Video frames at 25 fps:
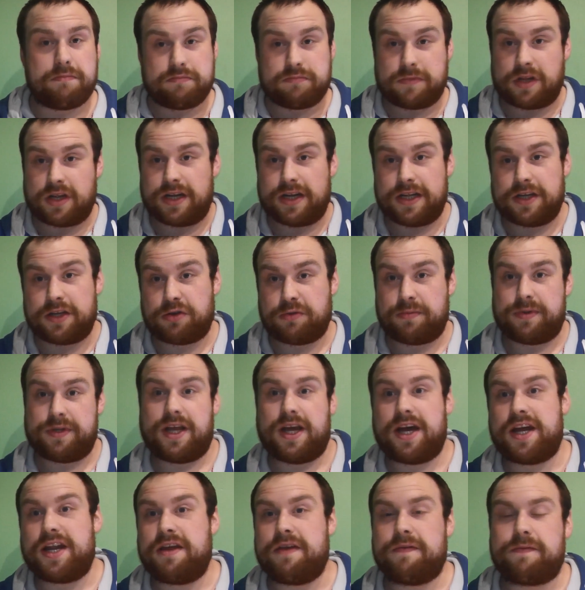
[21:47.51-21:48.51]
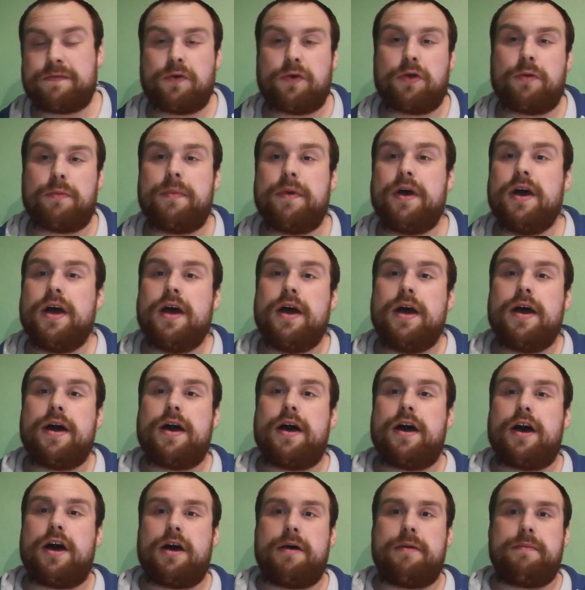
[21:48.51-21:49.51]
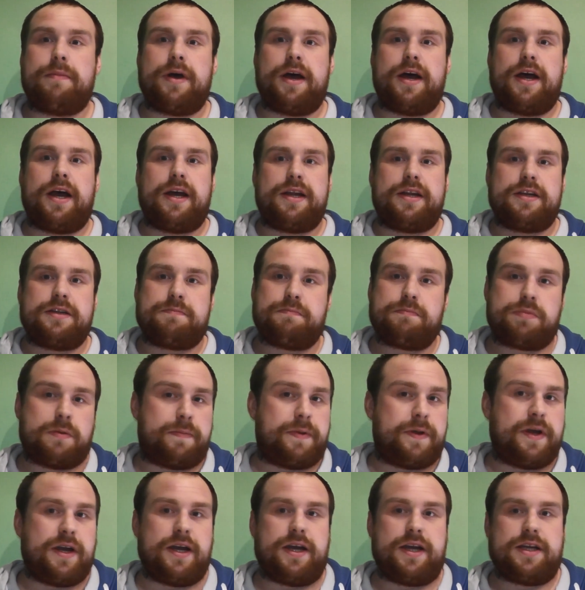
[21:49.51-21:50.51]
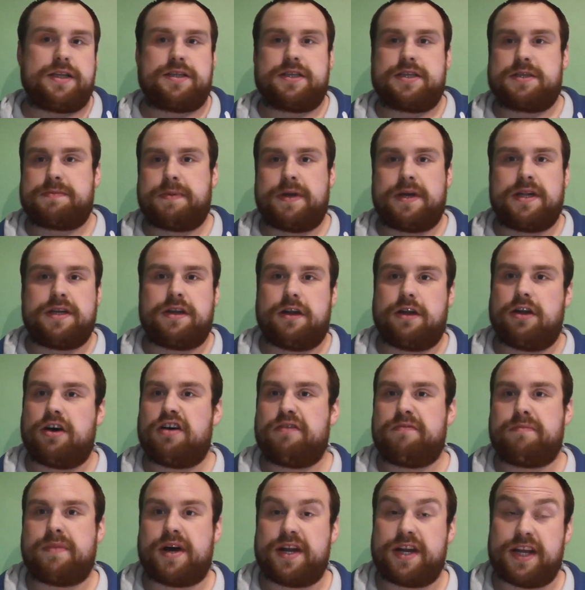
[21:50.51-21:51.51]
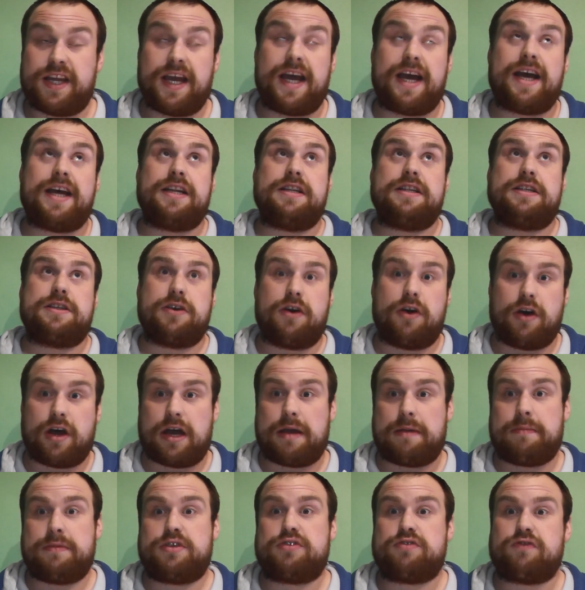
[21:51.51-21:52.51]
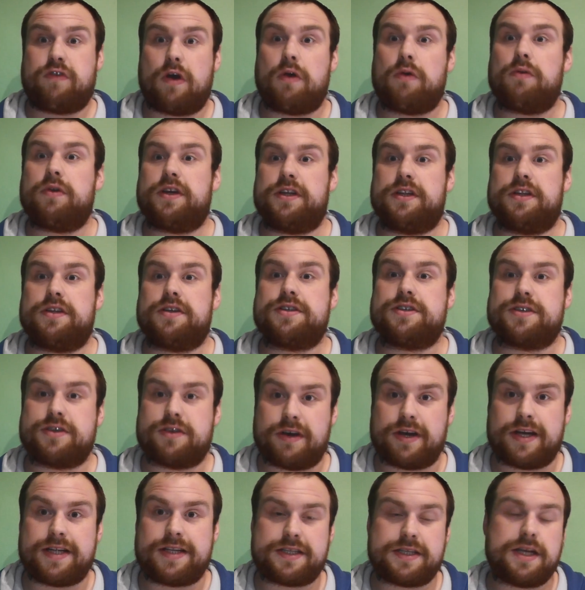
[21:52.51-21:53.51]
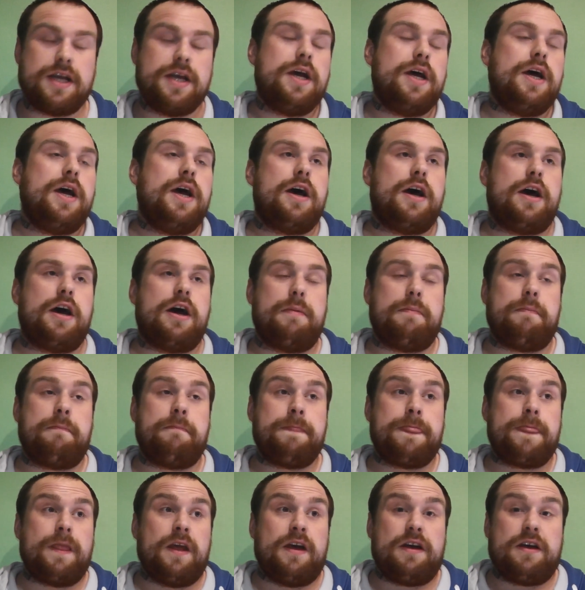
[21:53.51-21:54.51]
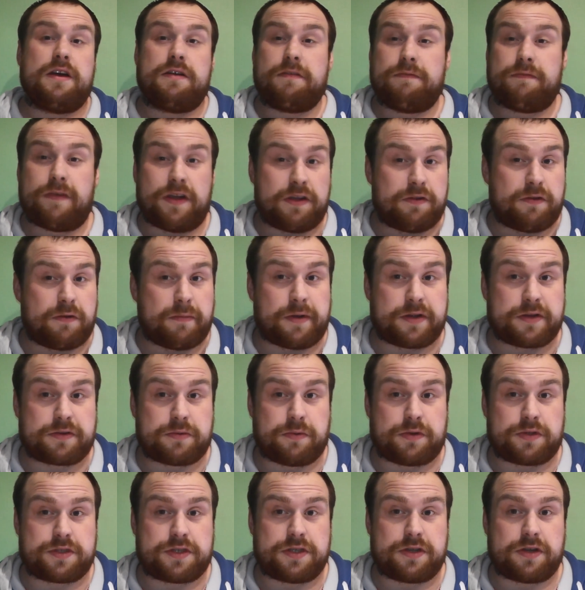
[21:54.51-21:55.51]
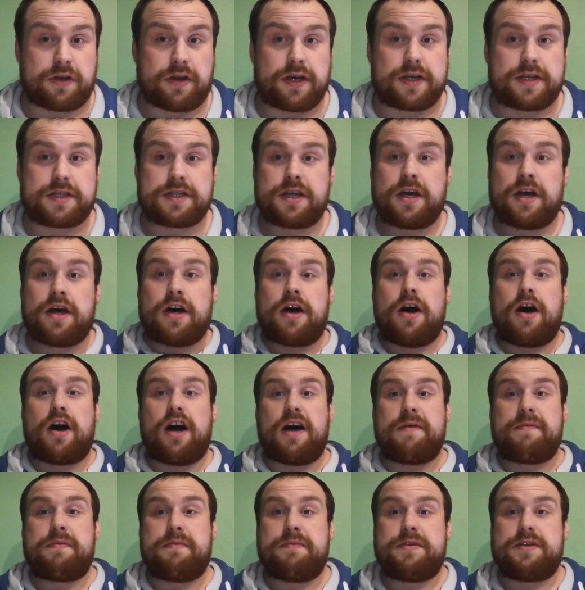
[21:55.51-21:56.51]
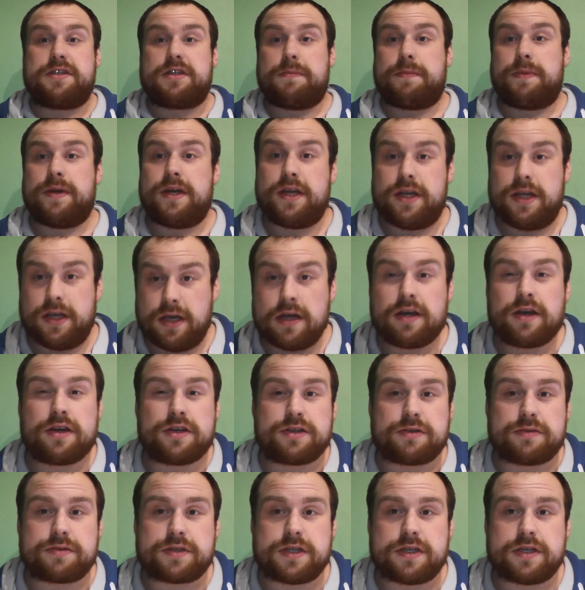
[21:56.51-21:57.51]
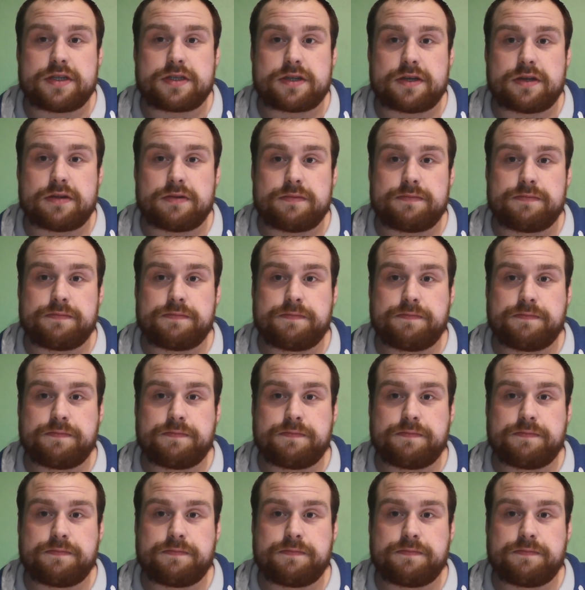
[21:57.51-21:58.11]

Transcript: the link will be down here for them, and prepare to spend a lot of money and time trolling the site. Thank you very much for watching, guys. I've been Mr. P. I shall see you soon.